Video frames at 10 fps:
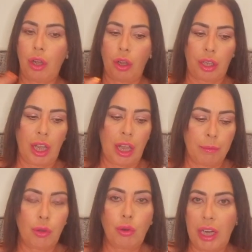like
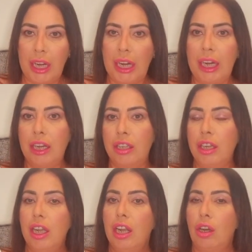um, green
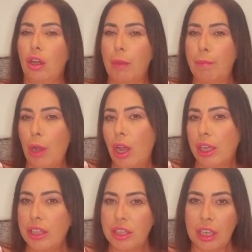and like a
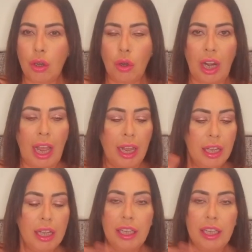burgundy colour.